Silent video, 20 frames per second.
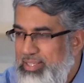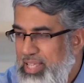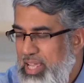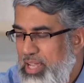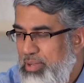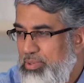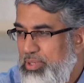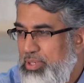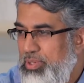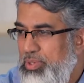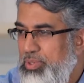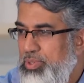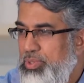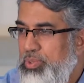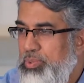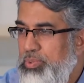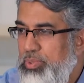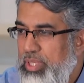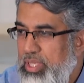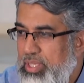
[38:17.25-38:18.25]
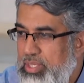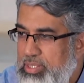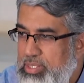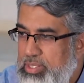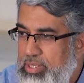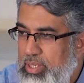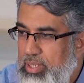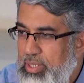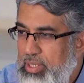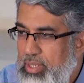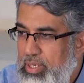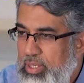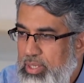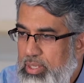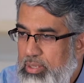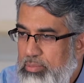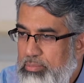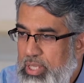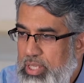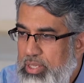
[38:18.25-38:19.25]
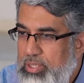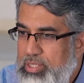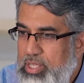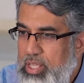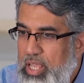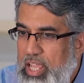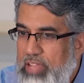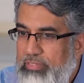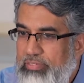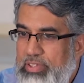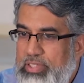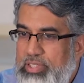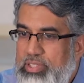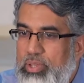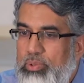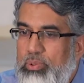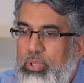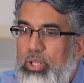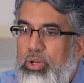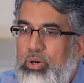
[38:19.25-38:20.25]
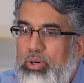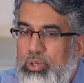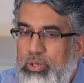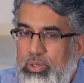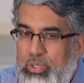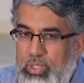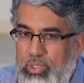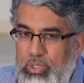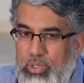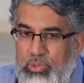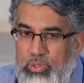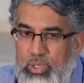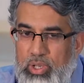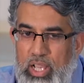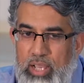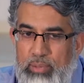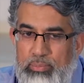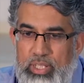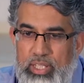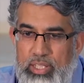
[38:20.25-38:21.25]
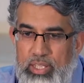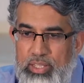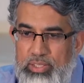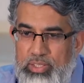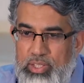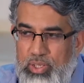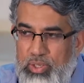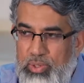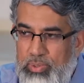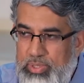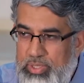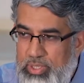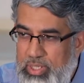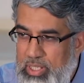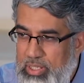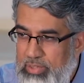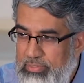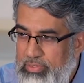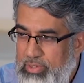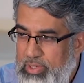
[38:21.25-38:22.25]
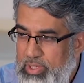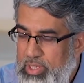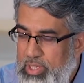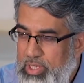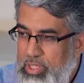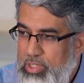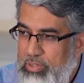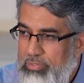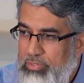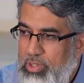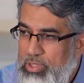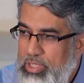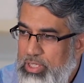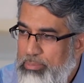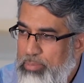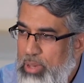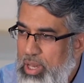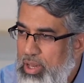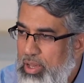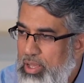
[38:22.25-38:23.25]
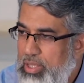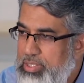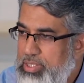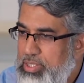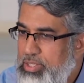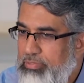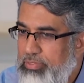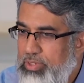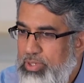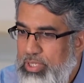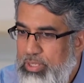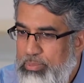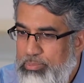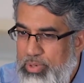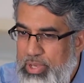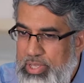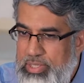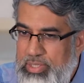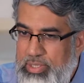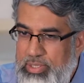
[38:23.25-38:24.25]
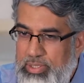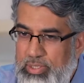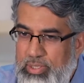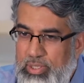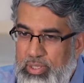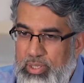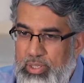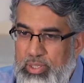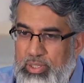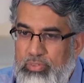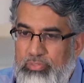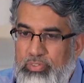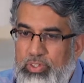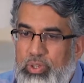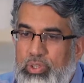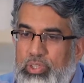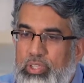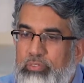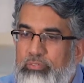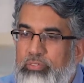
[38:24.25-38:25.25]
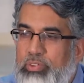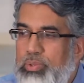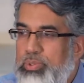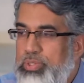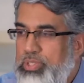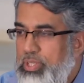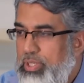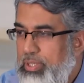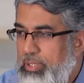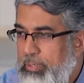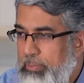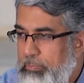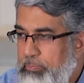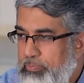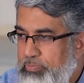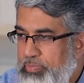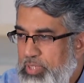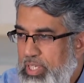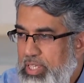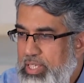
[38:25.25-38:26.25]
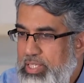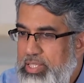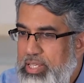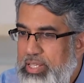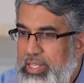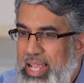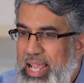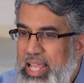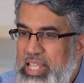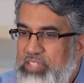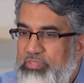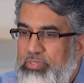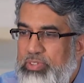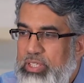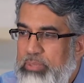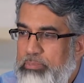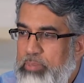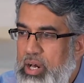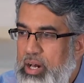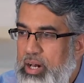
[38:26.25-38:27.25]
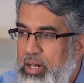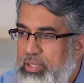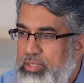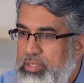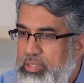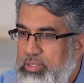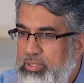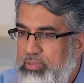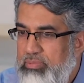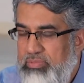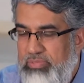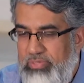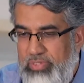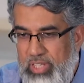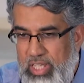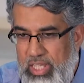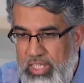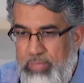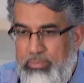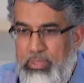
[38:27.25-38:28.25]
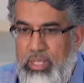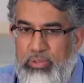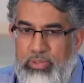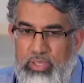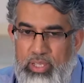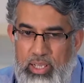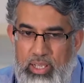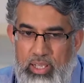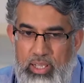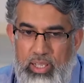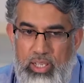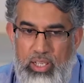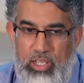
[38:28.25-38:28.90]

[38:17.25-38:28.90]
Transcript: How do you do this? Because life is so long, you don't know how many years you're going to live. You've got the past, you've got the present, you've got the future. He said, as for the past, forget about that.